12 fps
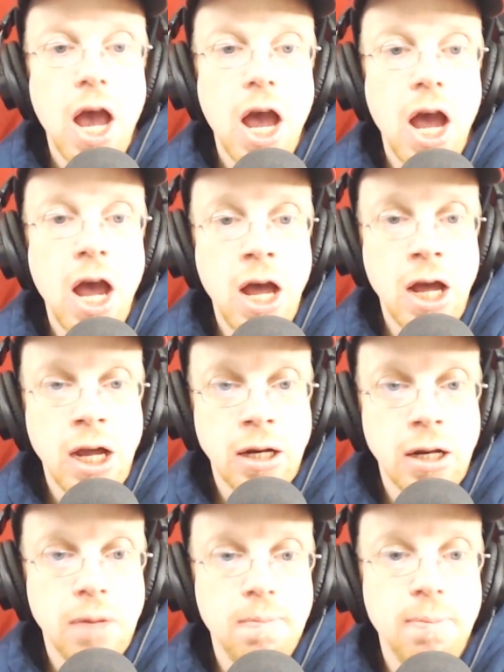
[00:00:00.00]

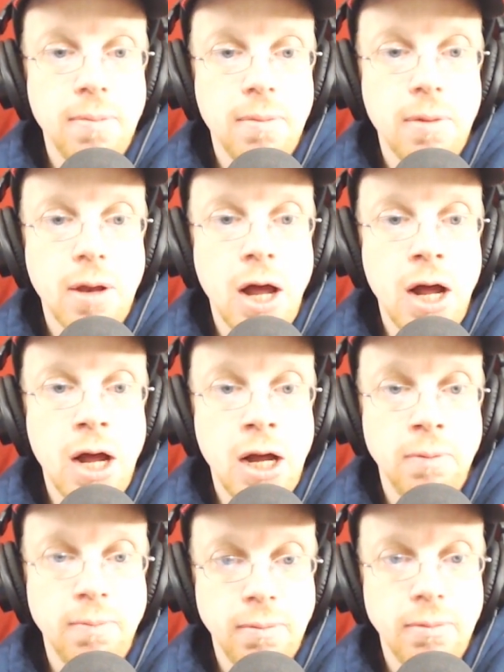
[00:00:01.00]
And
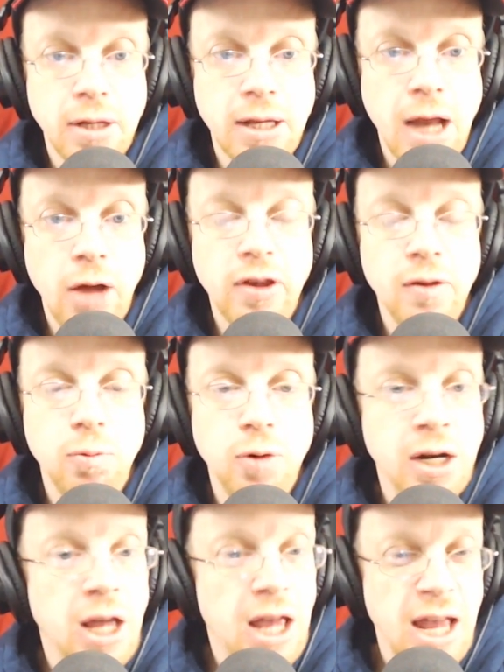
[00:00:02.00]
now this
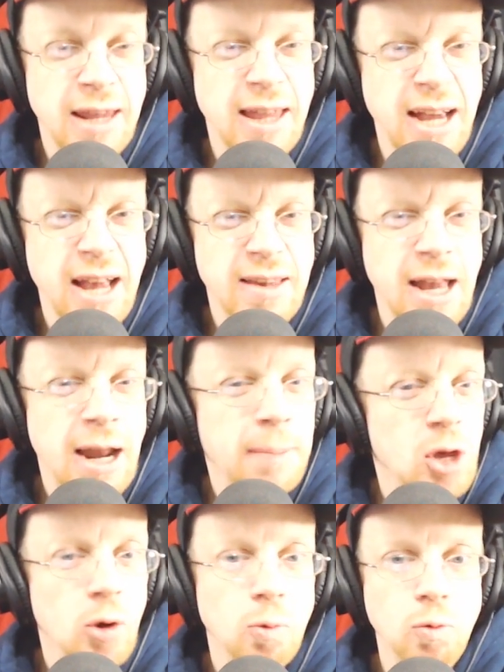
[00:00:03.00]
one, and like I said, I'm
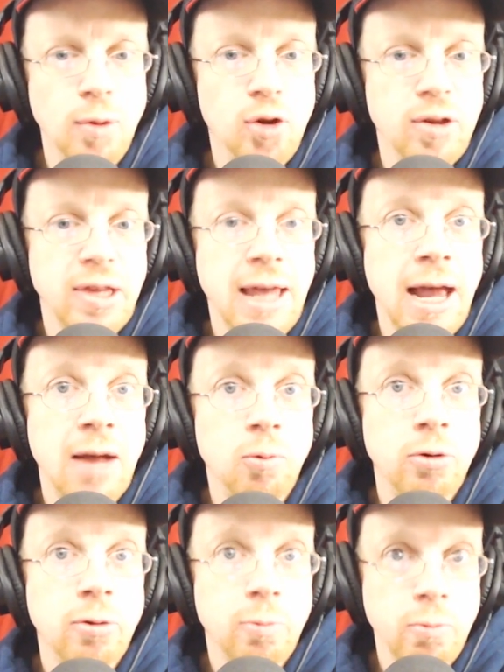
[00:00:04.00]
hearing rumors that
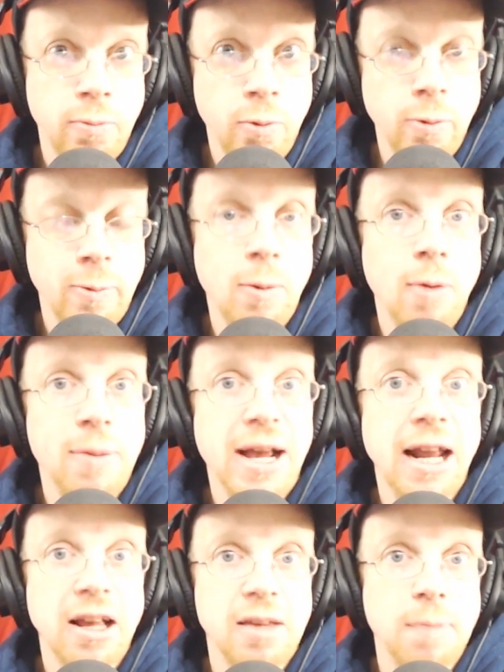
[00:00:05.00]
we will be
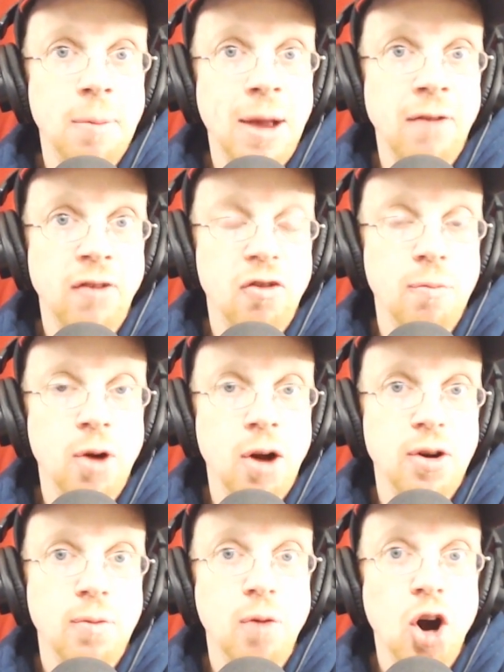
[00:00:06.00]
getting Spider-Man Far From
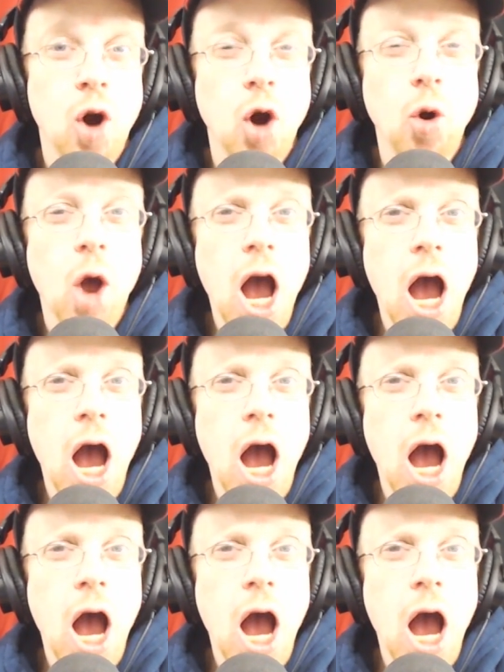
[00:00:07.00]
Home tomorrow.